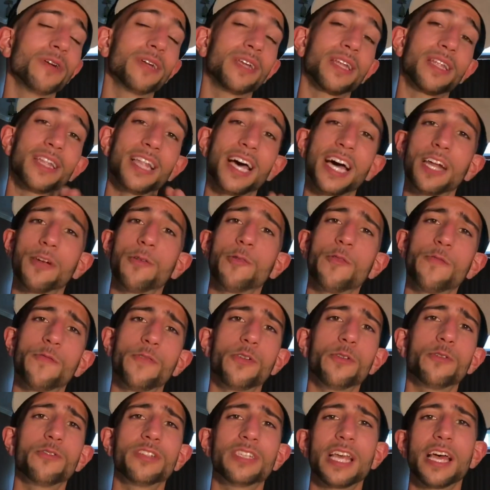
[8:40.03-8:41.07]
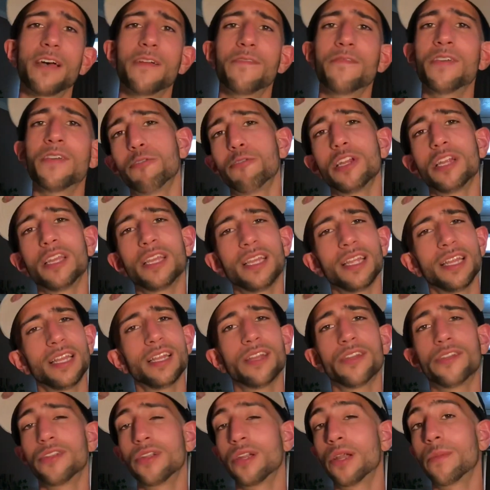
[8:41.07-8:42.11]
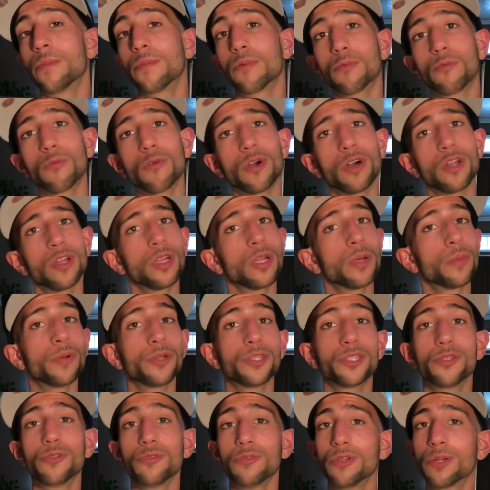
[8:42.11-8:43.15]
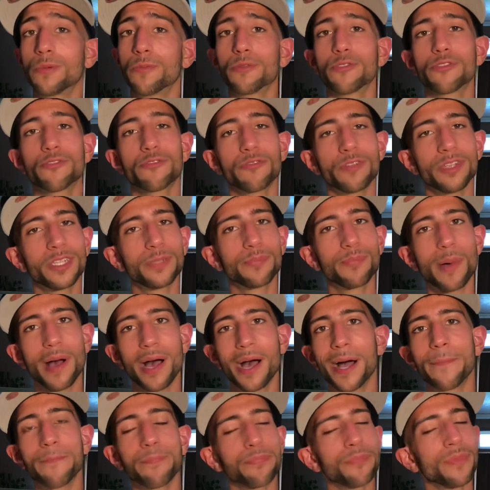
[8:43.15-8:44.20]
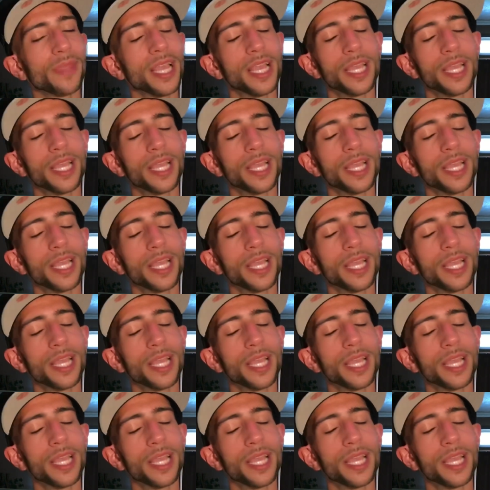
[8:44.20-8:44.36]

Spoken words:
and a lot of reviewers have put it in their number 1, number 2, number 3 spot.